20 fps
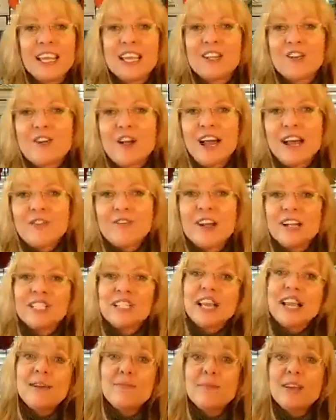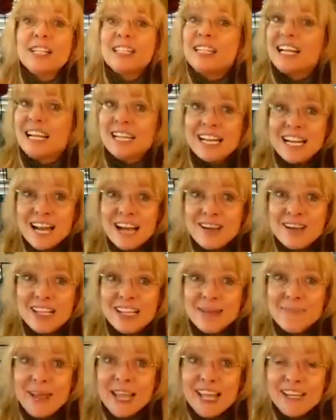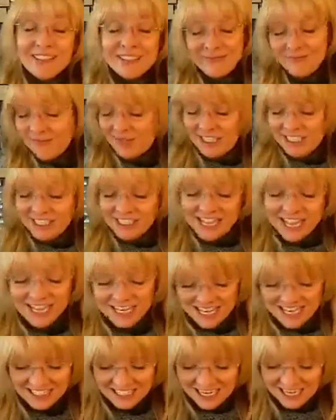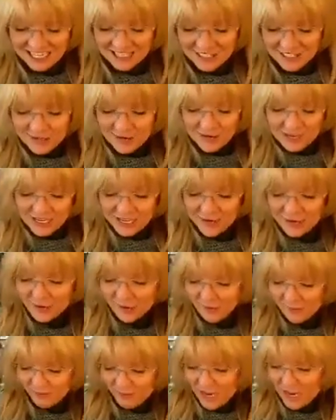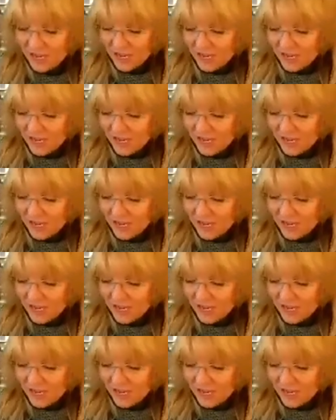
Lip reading: get your address, and we send it out in the mail. It's that easy. It's totally cool.